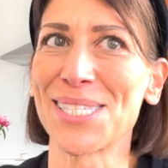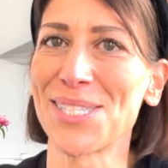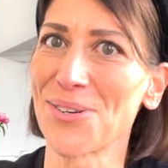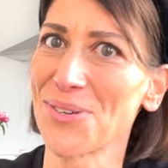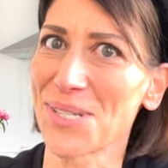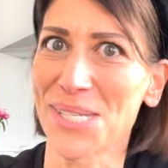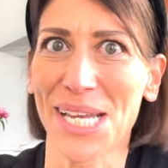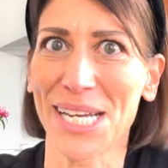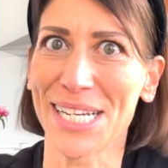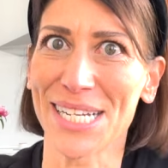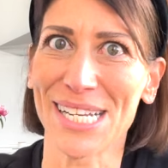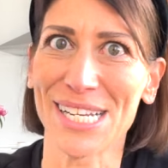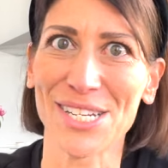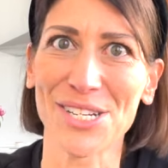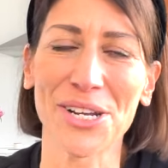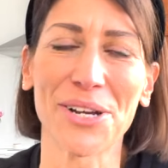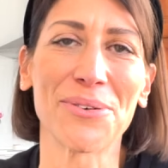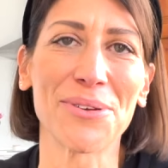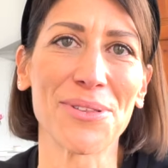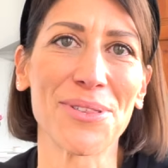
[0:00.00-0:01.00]
so excited to
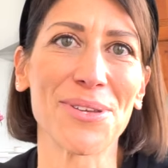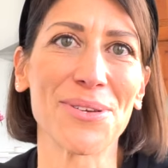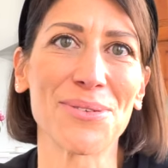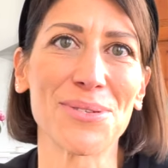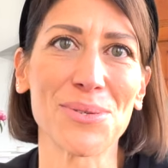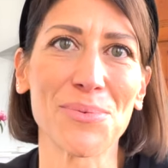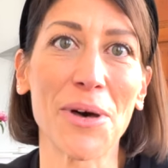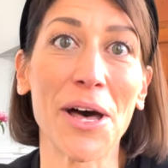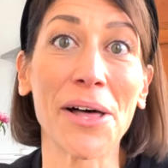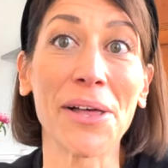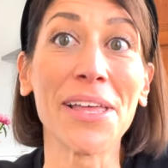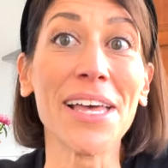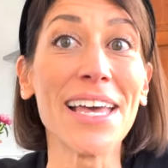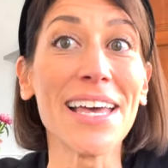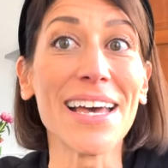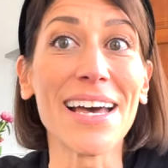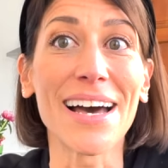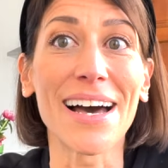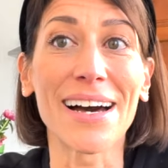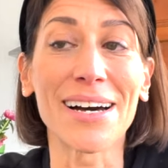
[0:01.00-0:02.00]
share with you as well.
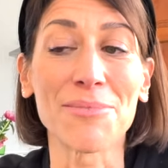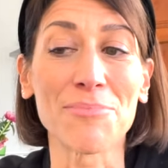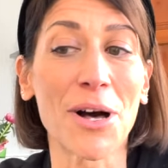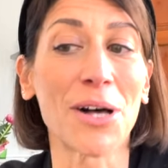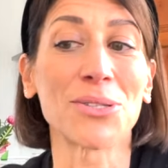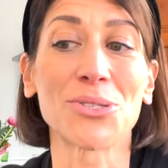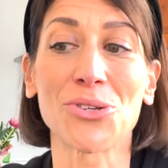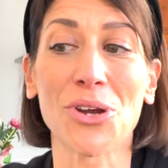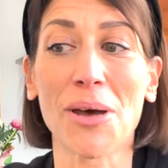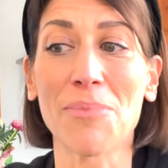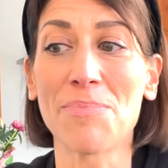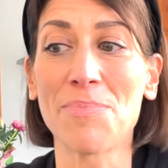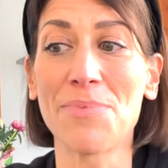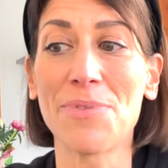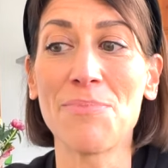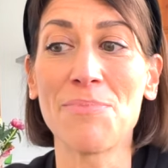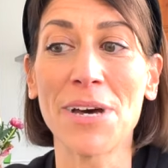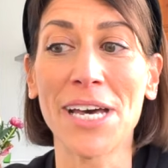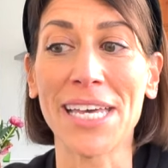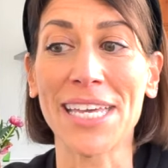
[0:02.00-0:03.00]
Um, I'll drop
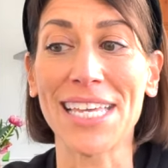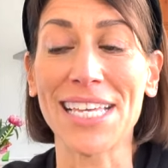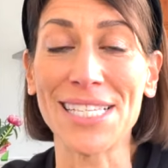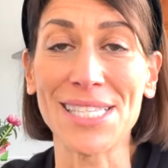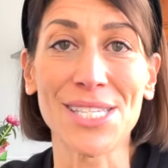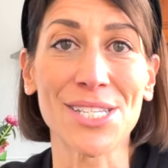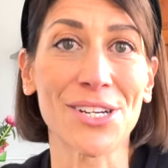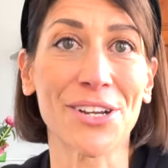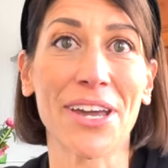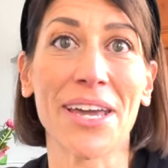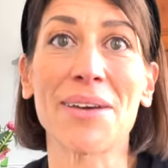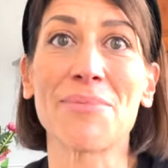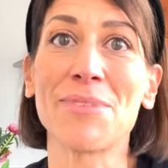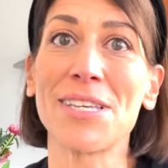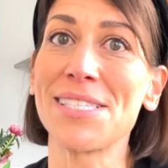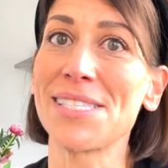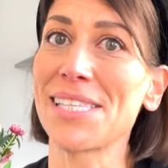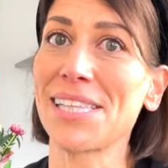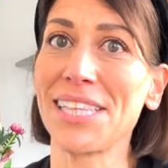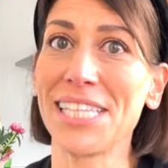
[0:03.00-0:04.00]
my Instagram.
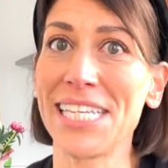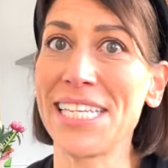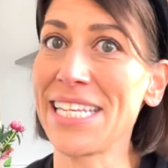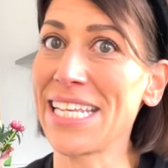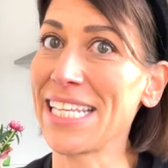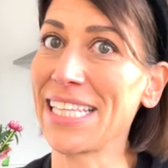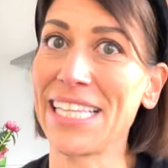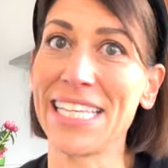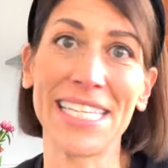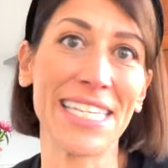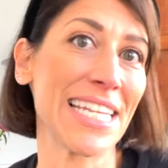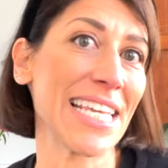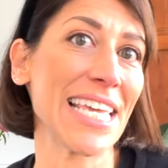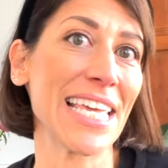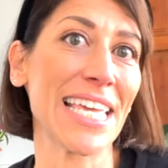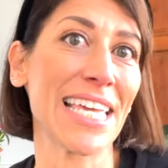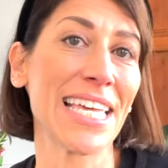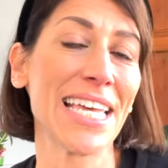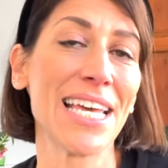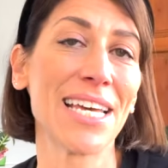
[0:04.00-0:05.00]
It's lindy
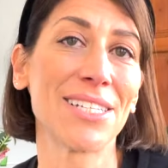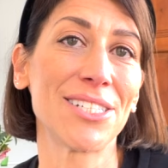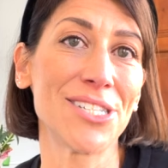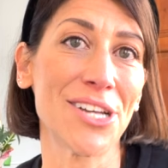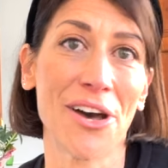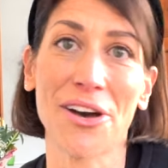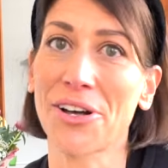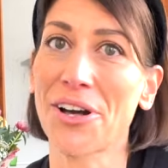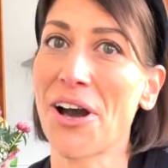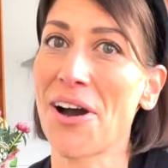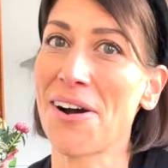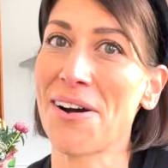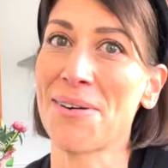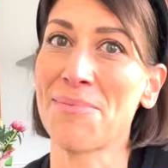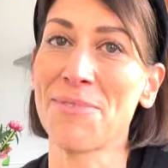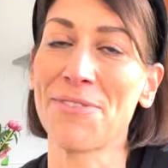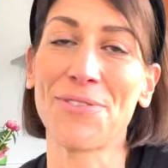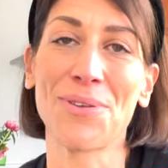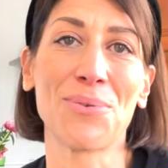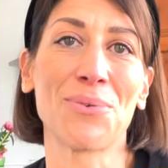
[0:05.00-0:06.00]
lindy dot com
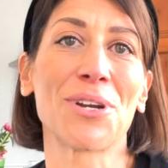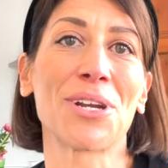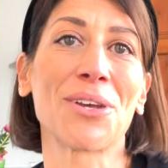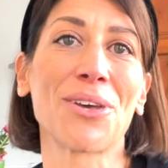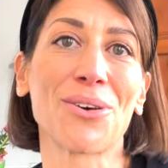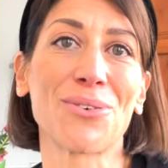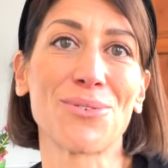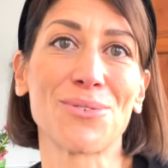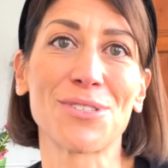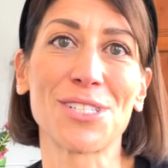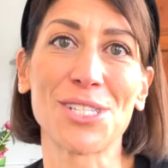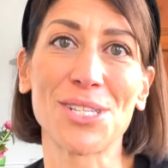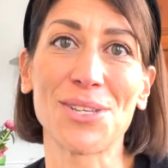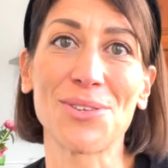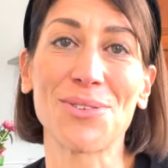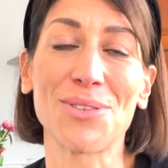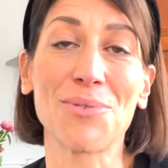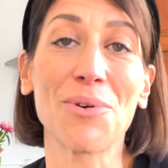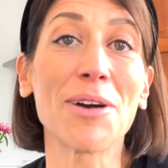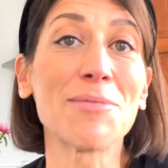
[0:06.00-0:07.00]
if you want to go
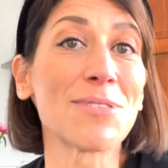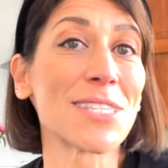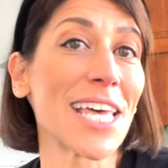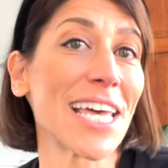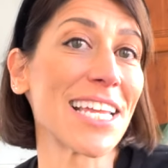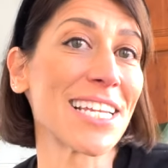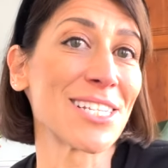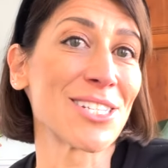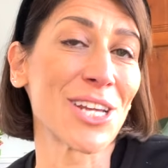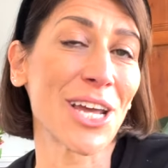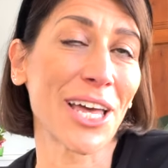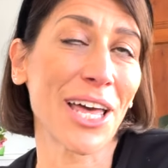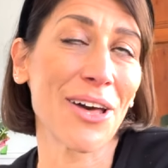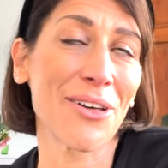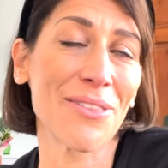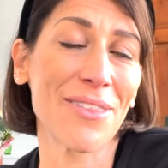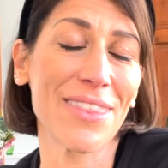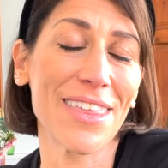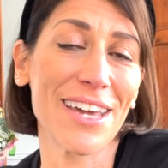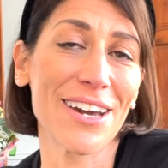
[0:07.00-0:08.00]
to the website and check
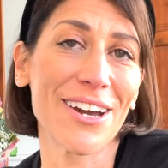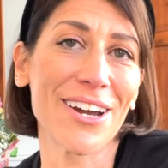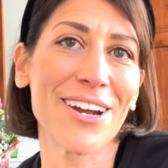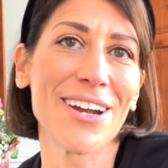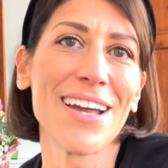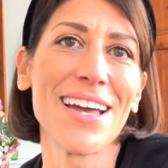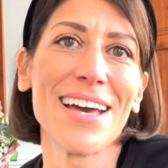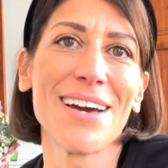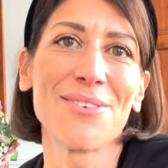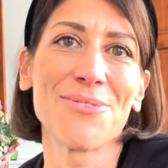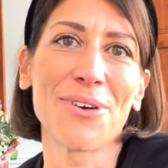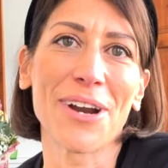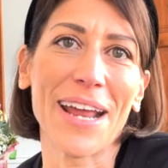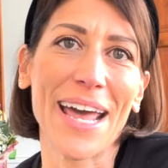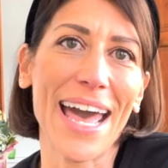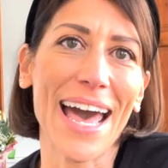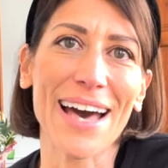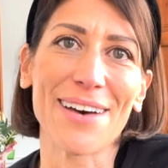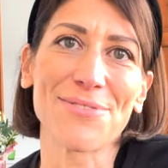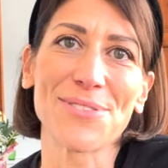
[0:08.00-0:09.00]
out there what I
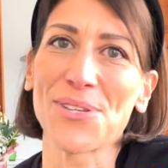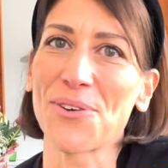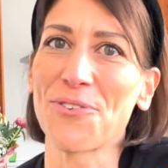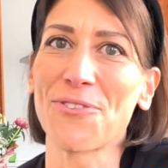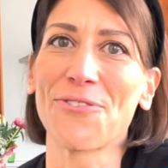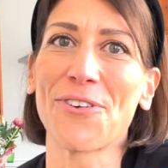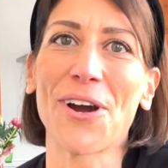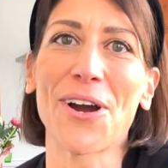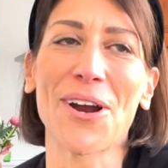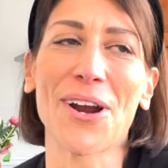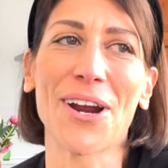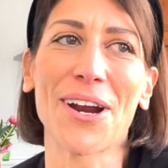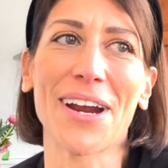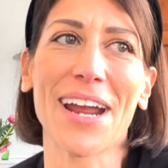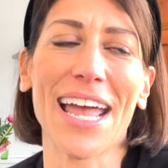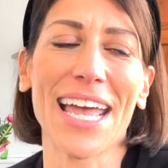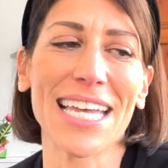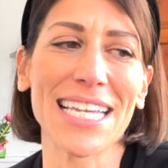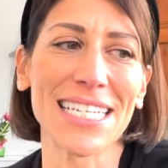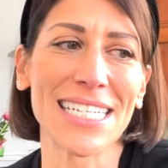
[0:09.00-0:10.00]
have so far,
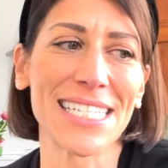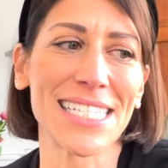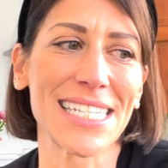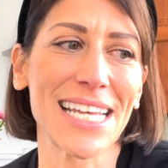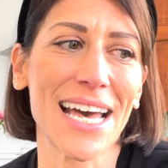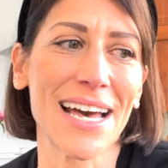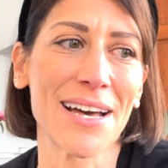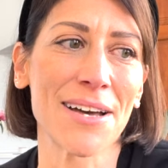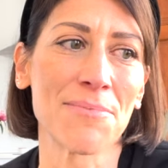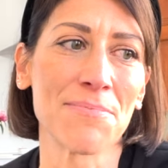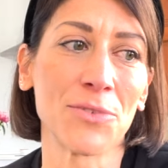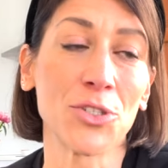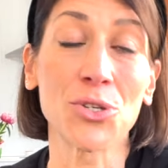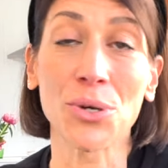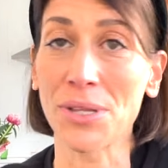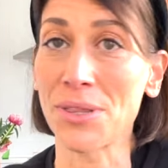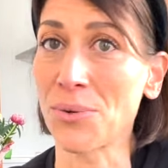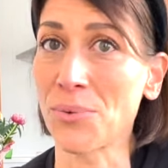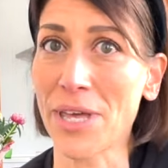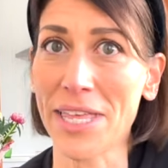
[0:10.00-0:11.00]
and um,
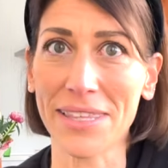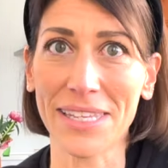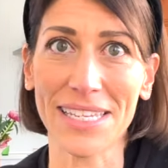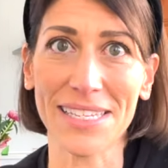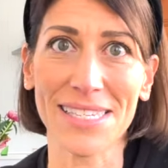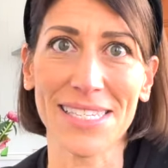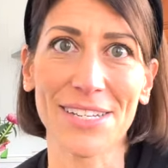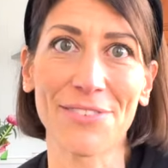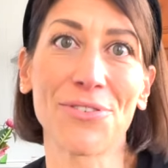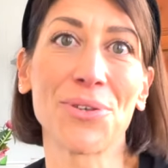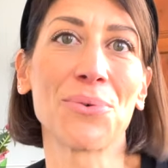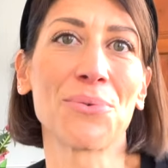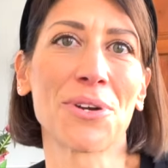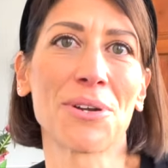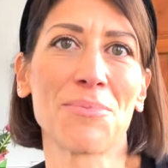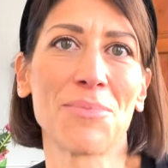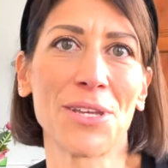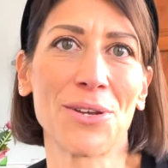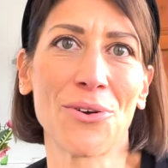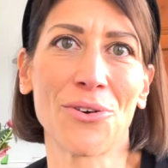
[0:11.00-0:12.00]
join the waitlist if you want
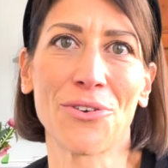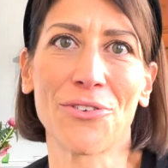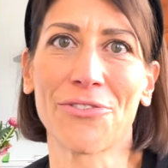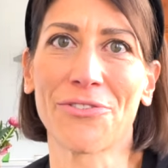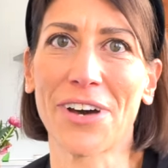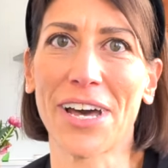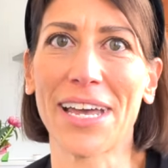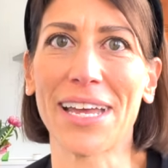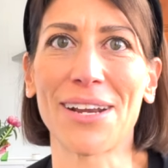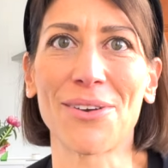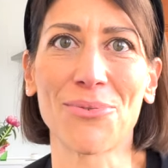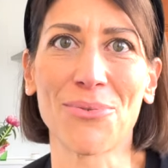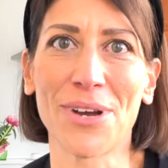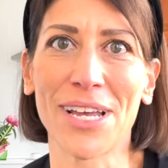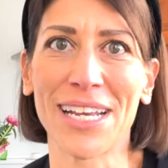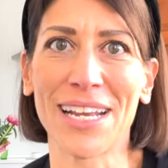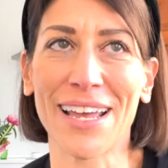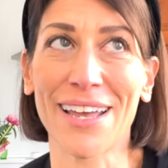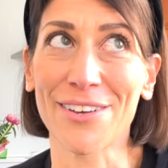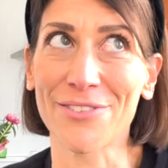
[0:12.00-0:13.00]
to be notified
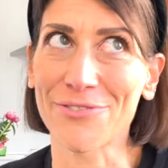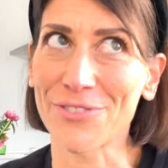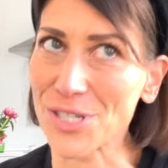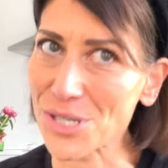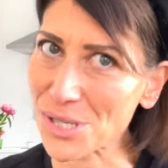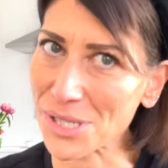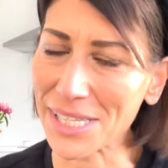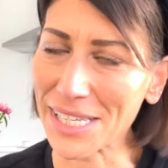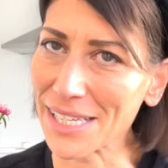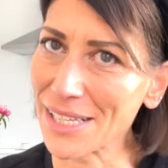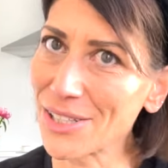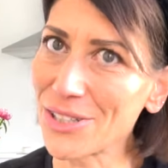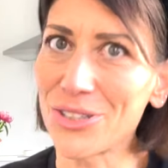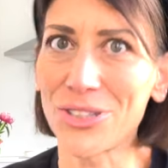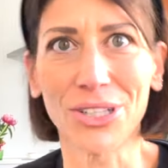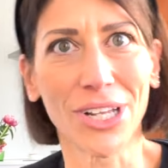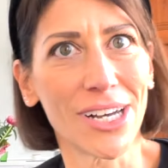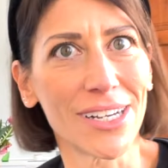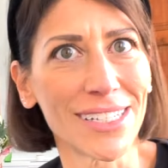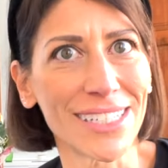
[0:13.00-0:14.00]
when I officially
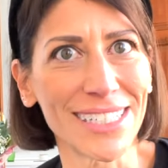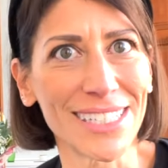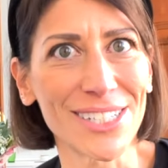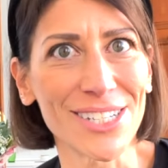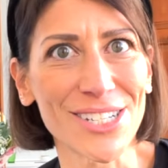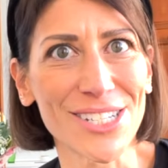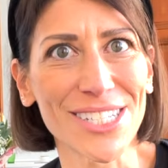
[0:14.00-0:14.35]
launch.